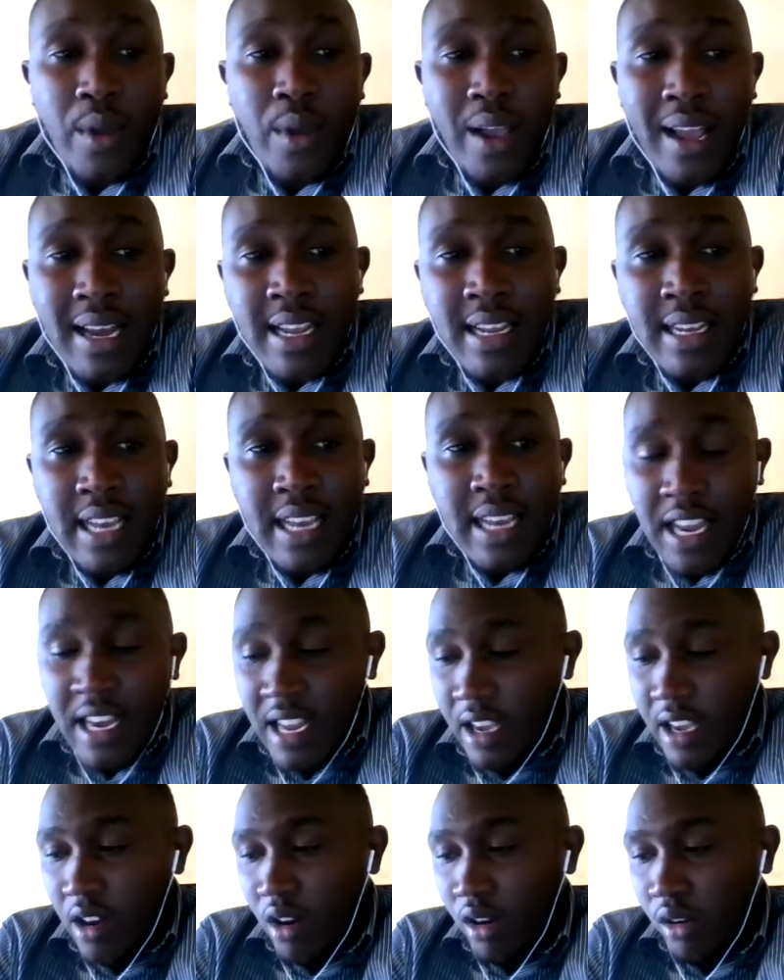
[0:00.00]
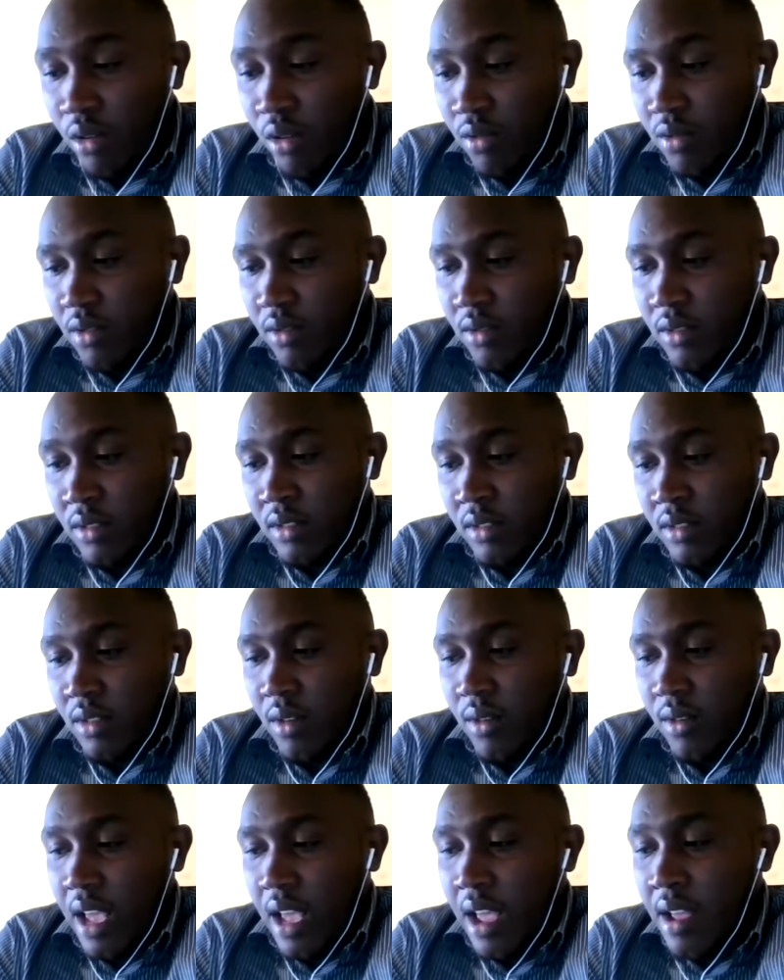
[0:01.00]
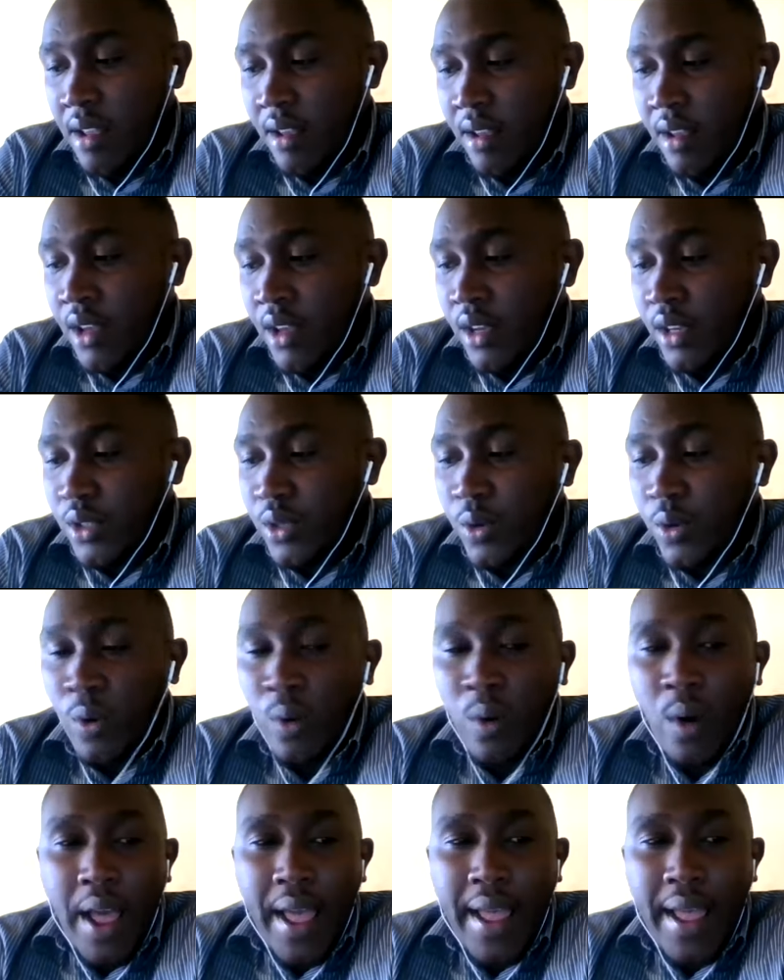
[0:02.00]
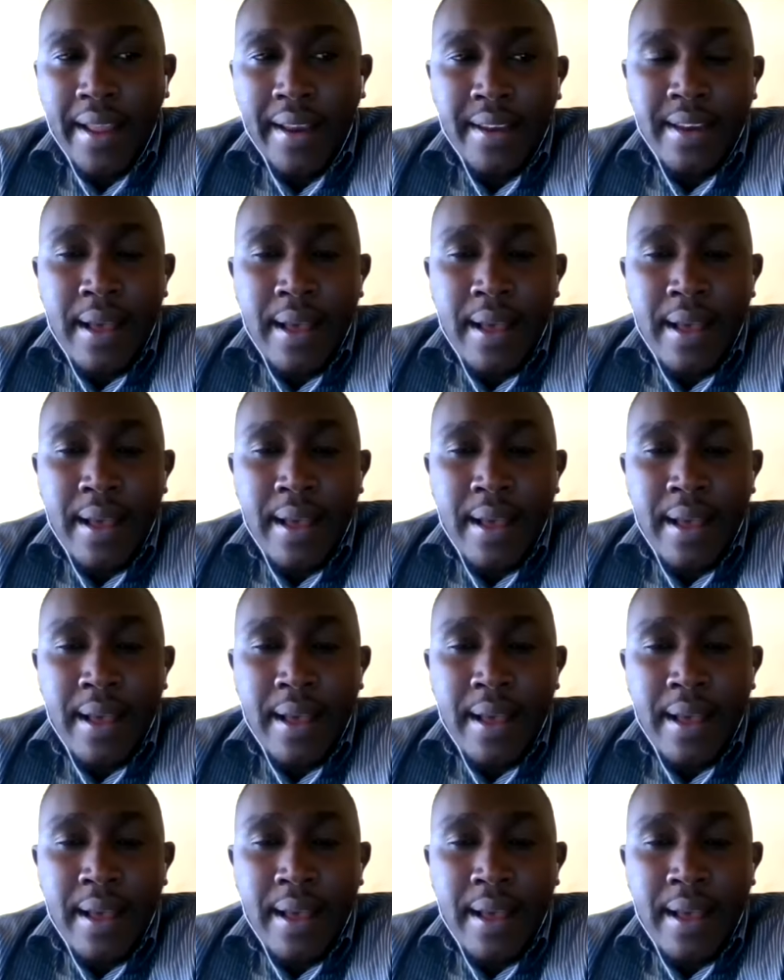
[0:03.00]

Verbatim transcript: wearing any clothes, okay? So, and